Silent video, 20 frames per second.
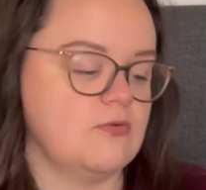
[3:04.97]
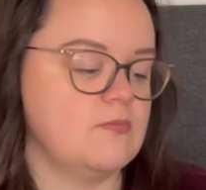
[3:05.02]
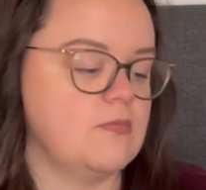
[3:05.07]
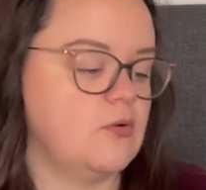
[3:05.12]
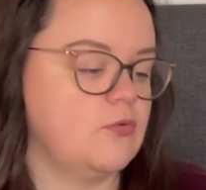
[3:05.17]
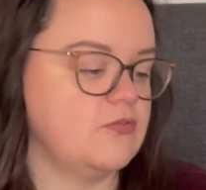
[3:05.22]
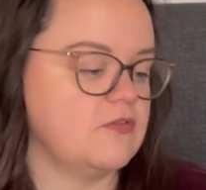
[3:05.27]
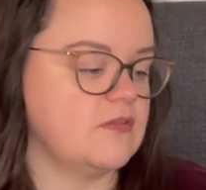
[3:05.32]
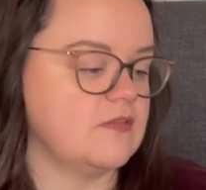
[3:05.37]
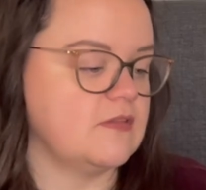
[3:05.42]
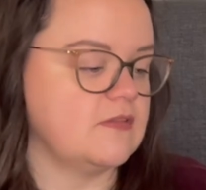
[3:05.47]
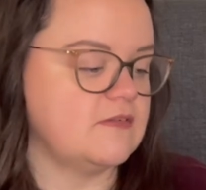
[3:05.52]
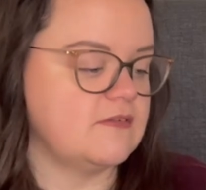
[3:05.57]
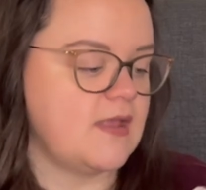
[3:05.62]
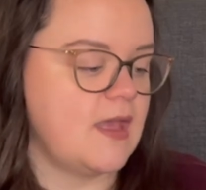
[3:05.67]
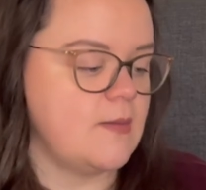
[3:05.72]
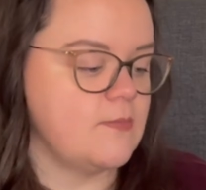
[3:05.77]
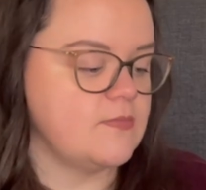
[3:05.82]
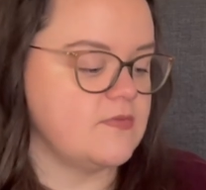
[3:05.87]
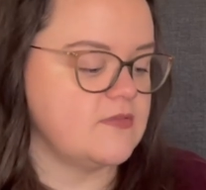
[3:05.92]
most of the
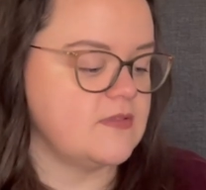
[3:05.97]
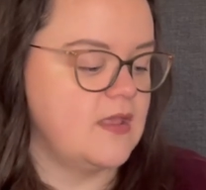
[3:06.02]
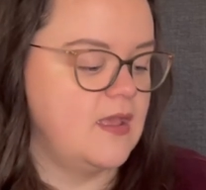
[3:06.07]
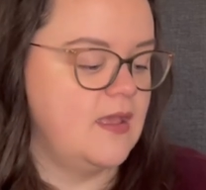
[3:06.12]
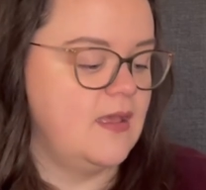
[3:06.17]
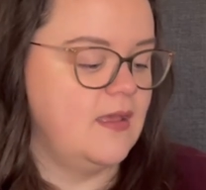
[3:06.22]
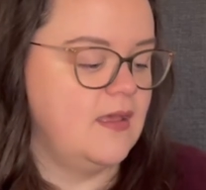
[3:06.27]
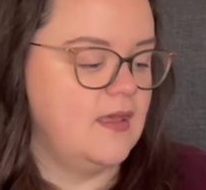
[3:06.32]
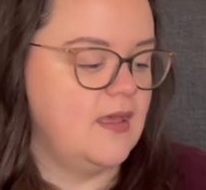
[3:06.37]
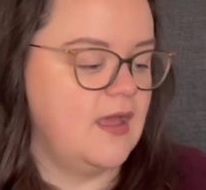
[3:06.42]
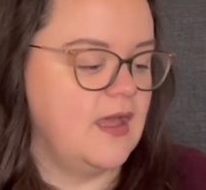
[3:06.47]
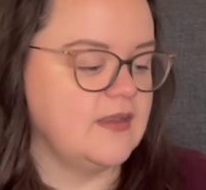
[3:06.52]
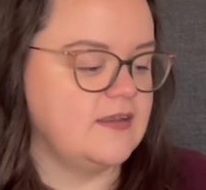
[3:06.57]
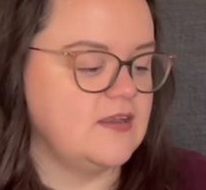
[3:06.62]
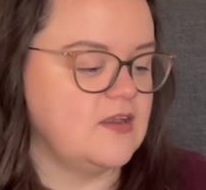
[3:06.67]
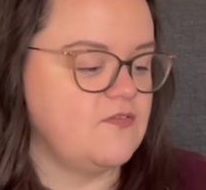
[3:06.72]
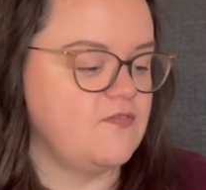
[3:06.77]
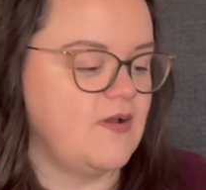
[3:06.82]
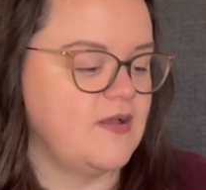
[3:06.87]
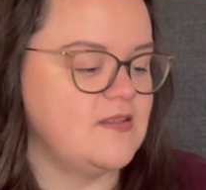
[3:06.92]
steps. I
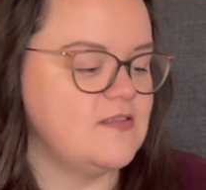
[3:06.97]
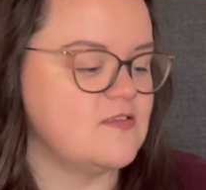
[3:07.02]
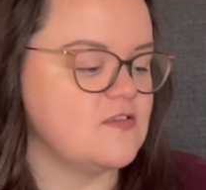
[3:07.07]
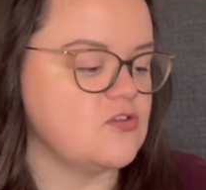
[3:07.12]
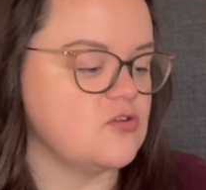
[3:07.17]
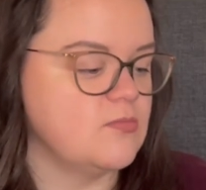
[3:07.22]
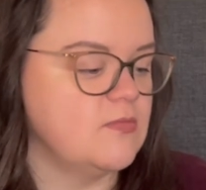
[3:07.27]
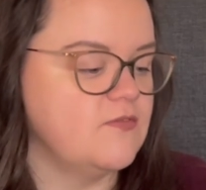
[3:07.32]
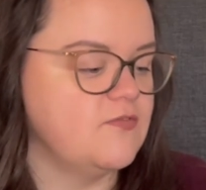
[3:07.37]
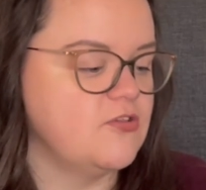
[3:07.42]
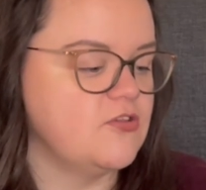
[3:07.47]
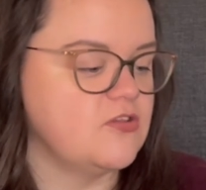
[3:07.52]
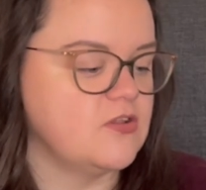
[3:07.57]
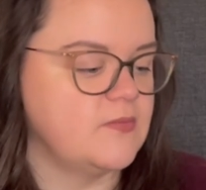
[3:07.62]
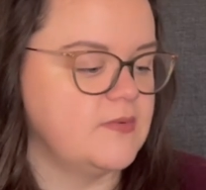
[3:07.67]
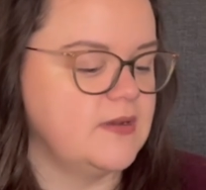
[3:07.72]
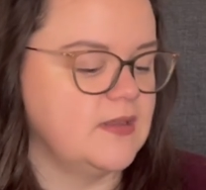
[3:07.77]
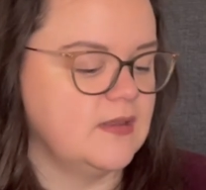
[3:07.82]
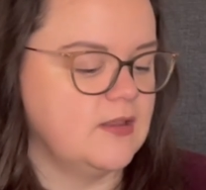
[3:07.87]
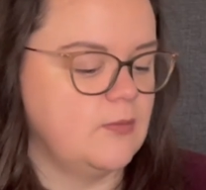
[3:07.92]
did find some of the
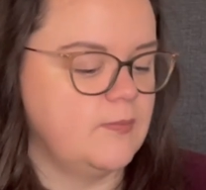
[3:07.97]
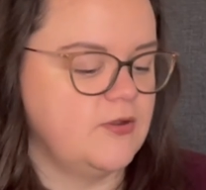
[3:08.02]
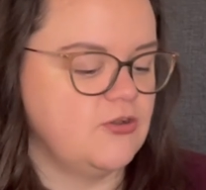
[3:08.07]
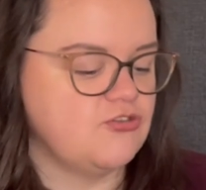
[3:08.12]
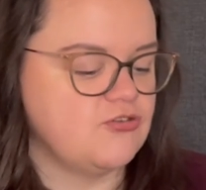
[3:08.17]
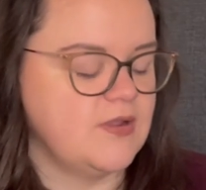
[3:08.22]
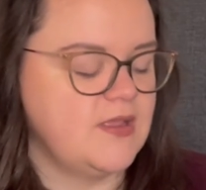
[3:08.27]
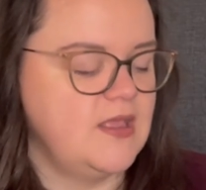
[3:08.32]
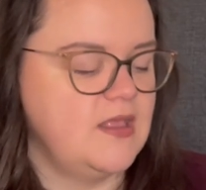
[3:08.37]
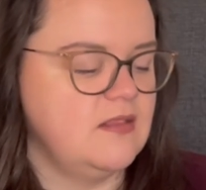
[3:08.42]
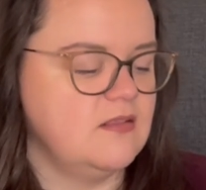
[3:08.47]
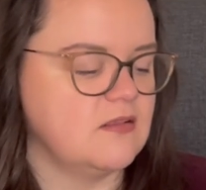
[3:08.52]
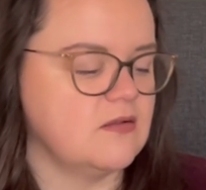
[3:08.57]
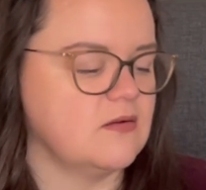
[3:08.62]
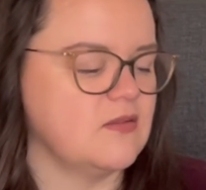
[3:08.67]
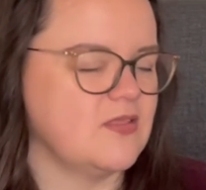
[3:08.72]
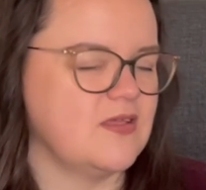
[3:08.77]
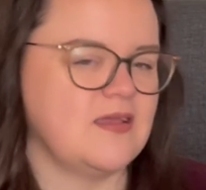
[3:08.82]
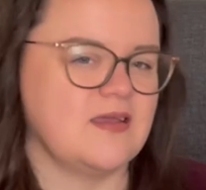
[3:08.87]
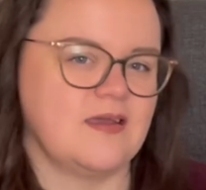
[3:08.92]
sewing a little bit tricky, so I
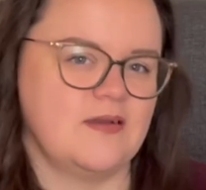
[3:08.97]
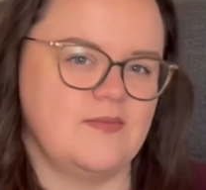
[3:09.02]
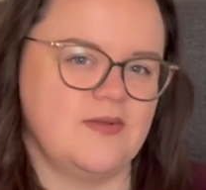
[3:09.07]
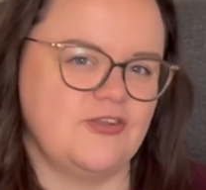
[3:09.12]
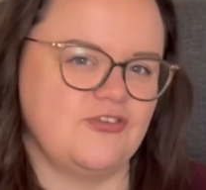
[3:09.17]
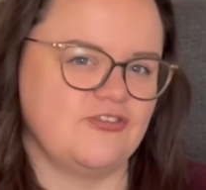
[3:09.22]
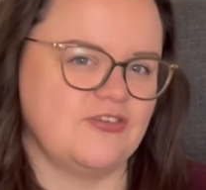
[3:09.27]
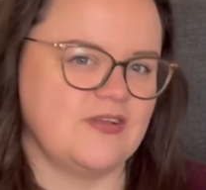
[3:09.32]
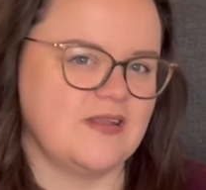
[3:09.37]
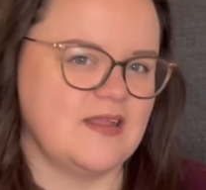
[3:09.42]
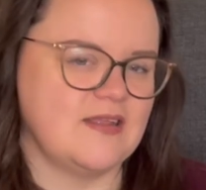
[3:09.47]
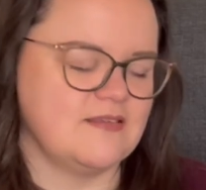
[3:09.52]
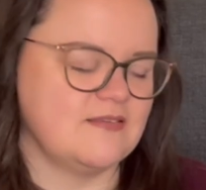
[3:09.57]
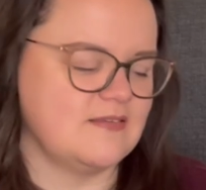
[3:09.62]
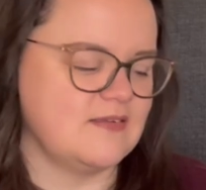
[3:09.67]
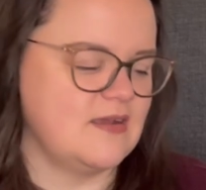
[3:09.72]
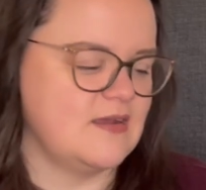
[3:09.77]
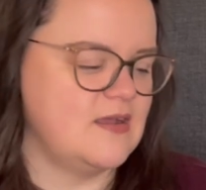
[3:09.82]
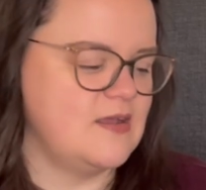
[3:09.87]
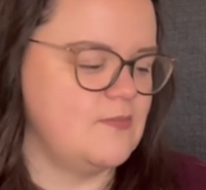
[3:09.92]
think I mentioned last
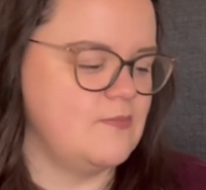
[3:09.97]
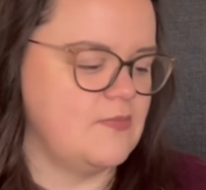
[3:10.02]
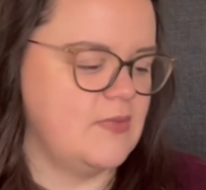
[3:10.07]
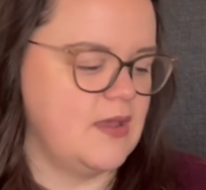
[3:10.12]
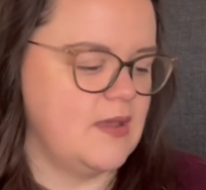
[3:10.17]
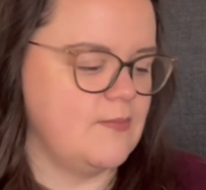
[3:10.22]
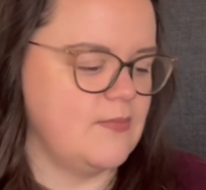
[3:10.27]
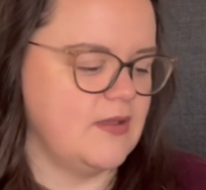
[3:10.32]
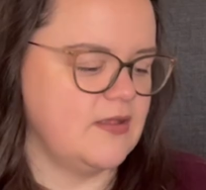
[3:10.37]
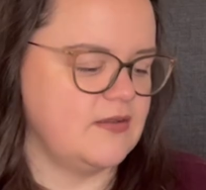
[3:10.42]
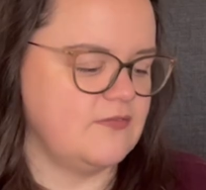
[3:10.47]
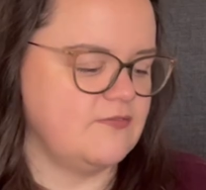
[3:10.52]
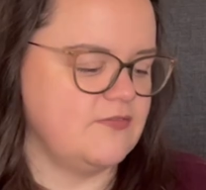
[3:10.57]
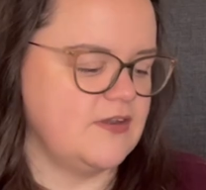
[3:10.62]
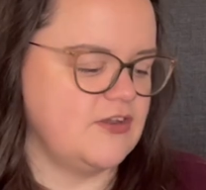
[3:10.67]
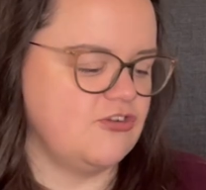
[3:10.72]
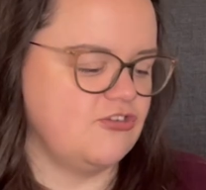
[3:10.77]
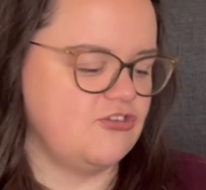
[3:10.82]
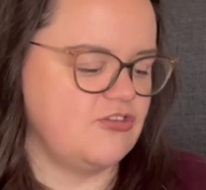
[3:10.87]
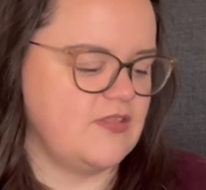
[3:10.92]
time I'd
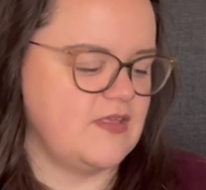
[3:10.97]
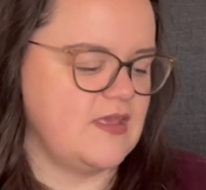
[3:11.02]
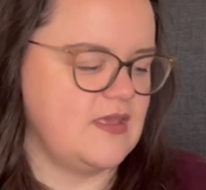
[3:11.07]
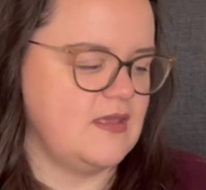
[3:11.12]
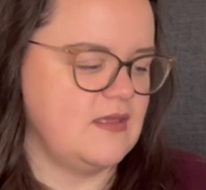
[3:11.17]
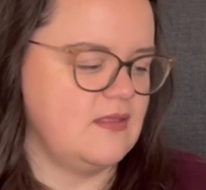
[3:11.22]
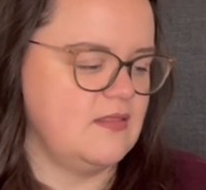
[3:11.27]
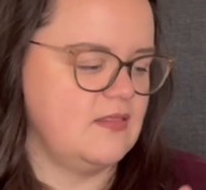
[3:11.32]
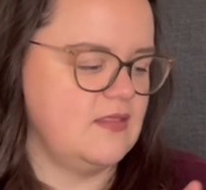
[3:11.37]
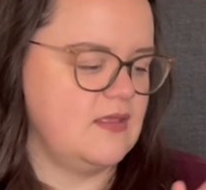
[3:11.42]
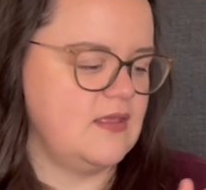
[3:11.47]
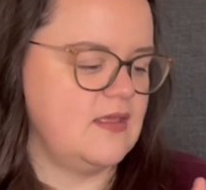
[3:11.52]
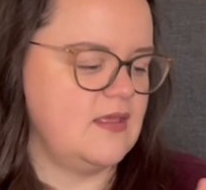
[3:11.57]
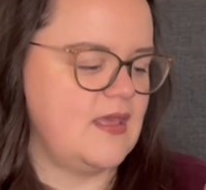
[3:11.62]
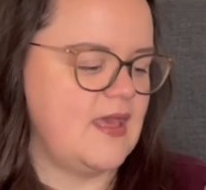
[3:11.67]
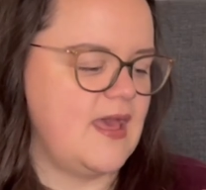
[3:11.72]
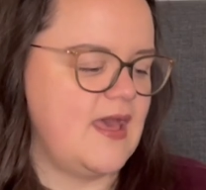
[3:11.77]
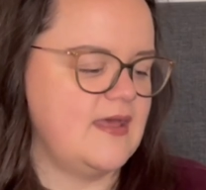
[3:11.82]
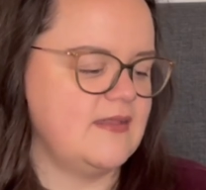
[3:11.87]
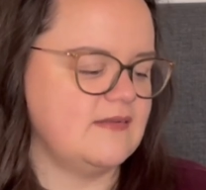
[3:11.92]
finished the
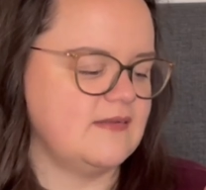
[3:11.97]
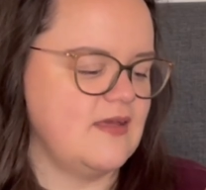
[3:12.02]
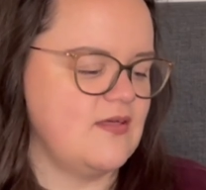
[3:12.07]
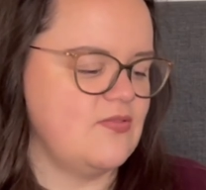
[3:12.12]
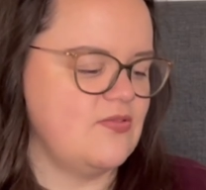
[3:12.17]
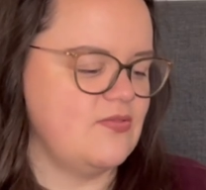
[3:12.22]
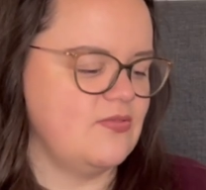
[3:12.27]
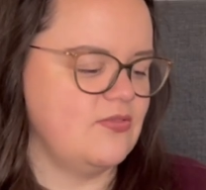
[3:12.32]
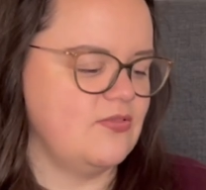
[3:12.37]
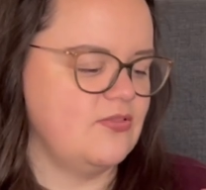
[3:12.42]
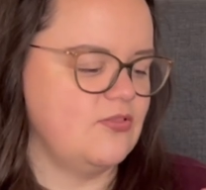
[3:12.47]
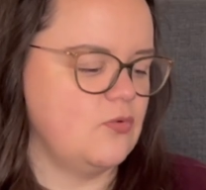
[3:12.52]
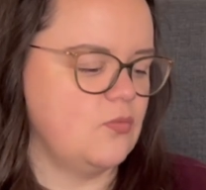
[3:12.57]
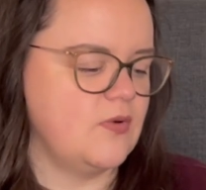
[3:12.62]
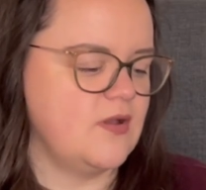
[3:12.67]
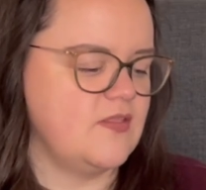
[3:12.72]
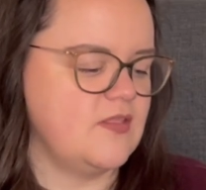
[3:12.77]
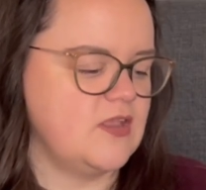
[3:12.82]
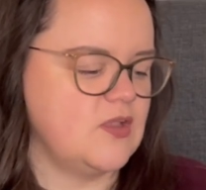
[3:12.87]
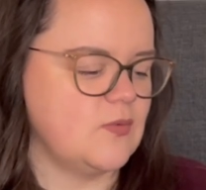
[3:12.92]
head and the way
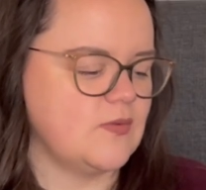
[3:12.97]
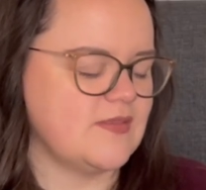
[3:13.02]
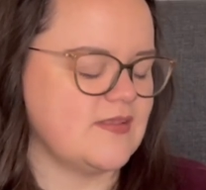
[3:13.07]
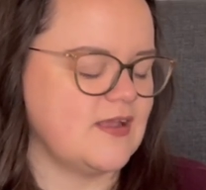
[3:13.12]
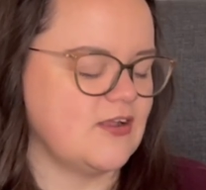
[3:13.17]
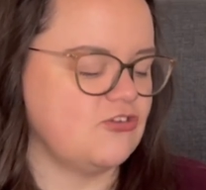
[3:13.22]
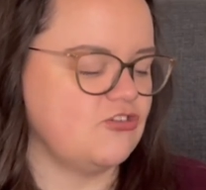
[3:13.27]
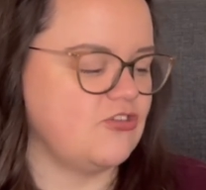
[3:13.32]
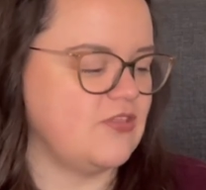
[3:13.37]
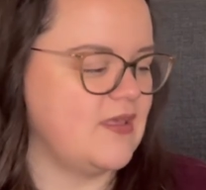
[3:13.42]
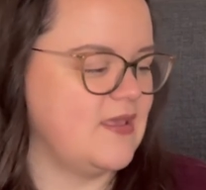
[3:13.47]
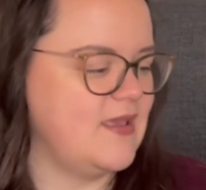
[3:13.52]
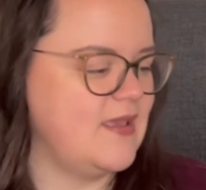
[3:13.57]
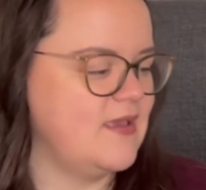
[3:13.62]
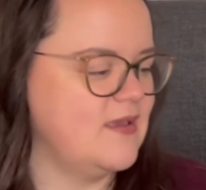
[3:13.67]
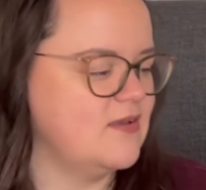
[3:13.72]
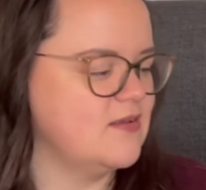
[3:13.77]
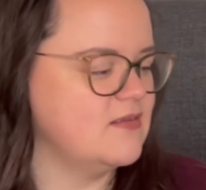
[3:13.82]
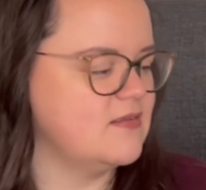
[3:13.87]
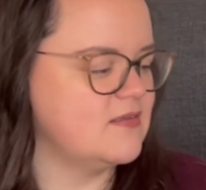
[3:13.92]
that you attach the
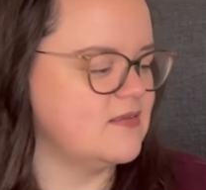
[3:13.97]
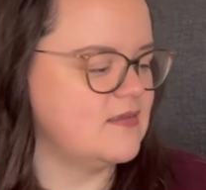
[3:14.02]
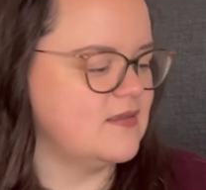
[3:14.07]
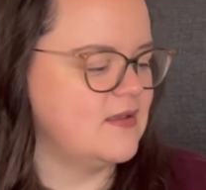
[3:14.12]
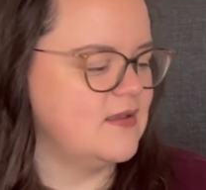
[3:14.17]
ears.